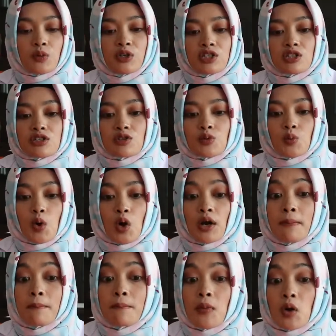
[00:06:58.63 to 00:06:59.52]
we just
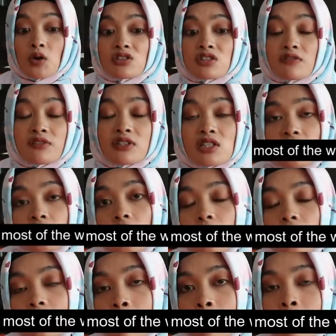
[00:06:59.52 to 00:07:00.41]
want most of the
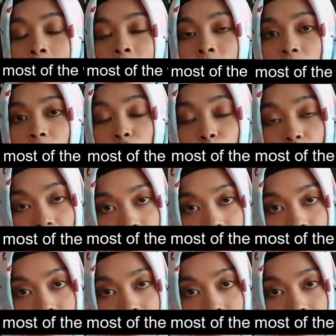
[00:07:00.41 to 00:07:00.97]
salt to